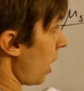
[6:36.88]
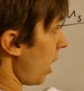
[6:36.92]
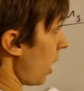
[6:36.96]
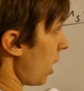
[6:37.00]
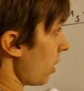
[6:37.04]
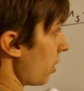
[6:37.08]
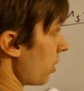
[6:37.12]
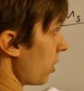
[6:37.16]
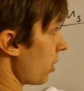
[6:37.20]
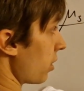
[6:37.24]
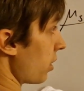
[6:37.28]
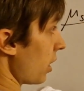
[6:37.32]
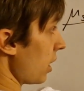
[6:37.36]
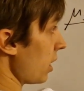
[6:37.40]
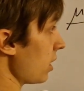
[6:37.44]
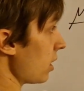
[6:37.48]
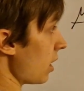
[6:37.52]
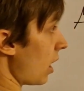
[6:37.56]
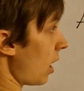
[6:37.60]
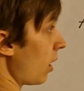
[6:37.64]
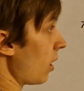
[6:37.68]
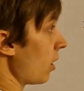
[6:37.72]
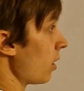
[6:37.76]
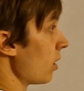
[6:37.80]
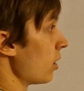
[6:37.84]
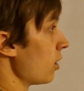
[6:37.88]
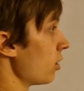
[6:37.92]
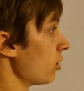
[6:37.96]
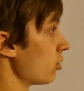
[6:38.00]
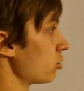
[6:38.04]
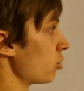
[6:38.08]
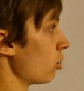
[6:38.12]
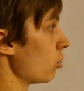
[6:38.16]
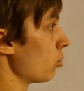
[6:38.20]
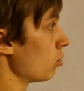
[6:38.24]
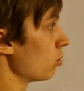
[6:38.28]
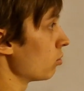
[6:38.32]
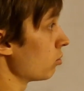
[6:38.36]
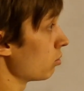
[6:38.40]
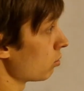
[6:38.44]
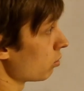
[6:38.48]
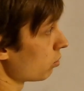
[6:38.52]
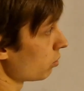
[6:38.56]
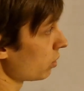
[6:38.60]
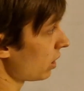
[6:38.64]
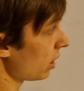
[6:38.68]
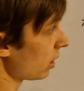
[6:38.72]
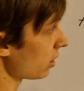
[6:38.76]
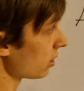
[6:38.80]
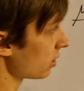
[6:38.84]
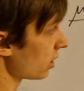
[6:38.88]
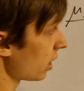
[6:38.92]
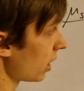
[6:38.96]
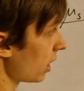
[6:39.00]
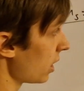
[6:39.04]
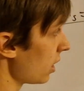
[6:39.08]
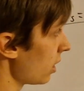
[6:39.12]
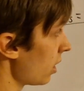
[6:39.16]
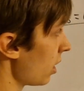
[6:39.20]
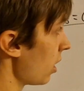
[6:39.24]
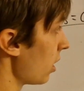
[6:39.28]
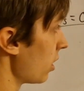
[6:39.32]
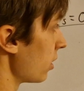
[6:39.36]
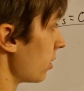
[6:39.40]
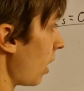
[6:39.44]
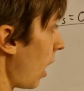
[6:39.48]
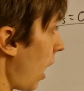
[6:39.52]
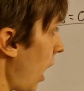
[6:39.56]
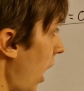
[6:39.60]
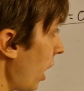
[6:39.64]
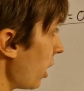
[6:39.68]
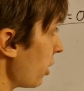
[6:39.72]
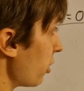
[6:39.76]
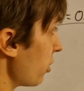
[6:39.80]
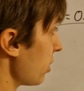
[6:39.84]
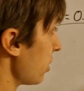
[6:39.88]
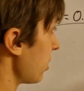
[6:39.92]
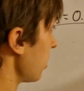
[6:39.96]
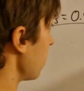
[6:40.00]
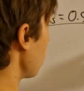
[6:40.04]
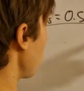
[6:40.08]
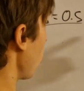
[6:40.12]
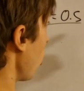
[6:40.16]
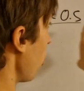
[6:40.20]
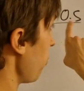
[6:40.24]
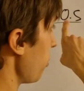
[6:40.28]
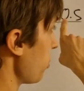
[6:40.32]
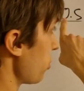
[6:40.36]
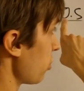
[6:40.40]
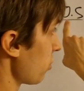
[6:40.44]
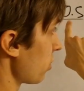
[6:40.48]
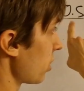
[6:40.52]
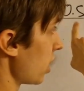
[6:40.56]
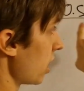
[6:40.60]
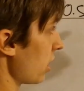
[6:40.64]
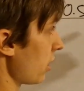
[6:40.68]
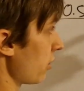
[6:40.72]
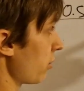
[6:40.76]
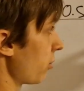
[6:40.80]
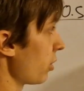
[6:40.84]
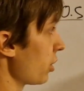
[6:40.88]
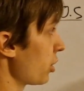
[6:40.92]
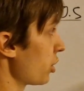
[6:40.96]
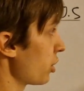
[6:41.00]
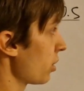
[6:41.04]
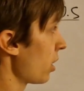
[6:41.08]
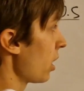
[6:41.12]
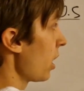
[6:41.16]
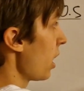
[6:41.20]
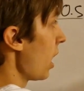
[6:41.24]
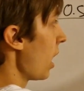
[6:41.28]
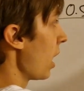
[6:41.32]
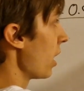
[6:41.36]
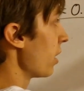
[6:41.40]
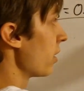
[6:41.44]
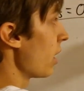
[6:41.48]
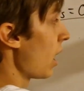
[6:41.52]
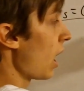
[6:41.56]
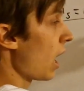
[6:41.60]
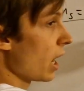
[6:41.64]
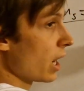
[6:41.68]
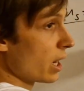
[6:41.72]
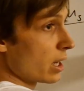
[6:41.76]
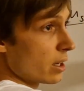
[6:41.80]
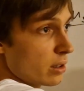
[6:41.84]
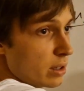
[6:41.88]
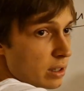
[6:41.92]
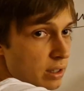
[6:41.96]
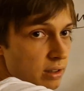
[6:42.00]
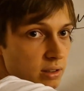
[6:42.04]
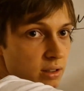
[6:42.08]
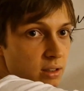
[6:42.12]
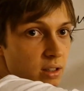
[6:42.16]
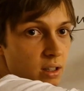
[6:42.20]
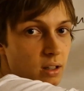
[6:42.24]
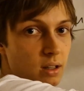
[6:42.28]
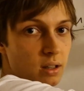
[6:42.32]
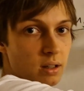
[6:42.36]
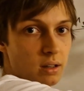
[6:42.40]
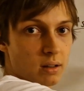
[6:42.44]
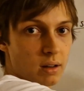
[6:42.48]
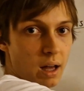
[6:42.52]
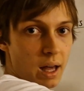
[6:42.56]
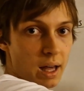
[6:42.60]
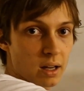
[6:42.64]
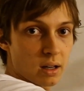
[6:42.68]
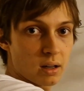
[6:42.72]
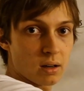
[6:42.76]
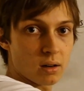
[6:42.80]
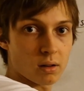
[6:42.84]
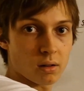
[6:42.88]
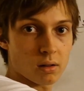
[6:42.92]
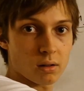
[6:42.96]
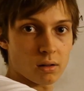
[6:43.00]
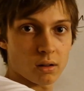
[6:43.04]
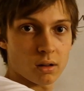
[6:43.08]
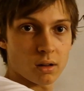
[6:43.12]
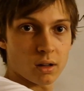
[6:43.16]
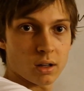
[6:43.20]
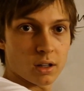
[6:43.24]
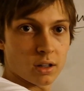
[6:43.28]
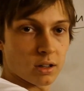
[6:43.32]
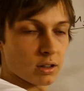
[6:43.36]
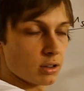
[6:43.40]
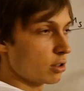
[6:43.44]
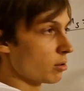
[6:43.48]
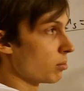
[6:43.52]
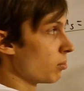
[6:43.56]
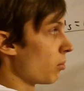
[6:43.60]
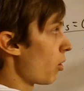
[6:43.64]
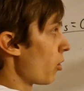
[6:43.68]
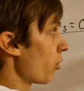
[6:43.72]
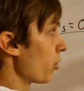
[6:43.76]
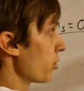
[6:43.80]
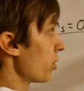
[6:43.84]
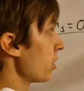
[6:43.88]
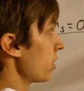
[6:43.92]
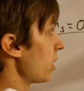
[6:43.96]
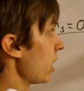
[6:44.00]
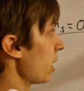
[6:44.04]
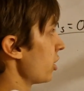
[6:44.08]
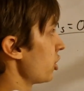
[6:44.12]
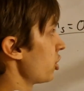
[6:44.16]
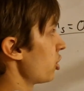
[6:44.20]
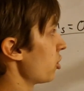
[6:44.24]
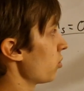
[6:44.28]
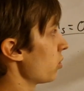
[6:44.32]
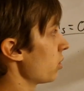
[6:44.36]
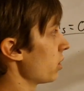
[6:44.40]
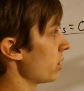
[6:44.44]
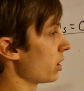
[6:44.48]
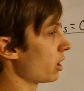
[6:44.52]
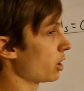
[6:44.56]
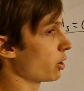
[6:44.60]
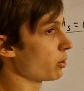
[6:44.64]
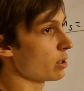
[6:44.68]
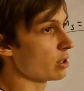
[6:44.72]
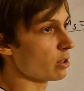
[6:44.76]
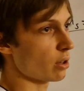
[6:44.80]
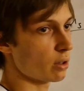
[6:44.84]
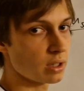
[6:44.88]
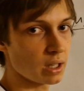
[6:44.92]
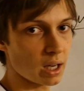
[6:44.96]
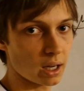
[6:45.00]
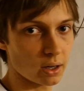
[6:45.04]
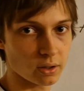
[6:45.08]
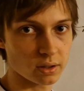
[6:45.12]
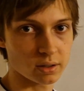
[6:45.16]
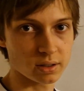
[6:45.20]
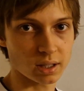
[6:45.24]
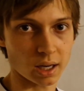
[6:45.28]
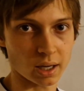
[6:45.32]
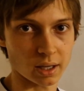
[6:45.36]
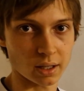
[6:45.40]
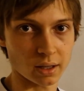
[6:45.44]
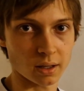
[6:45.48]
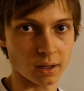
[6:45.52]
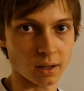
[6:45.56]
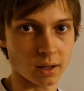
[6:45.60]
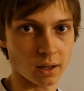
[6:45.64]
and the theta. So we can say the higher is the coefficient of static friction and the higher is the angle, the more the tension will increase on the other side.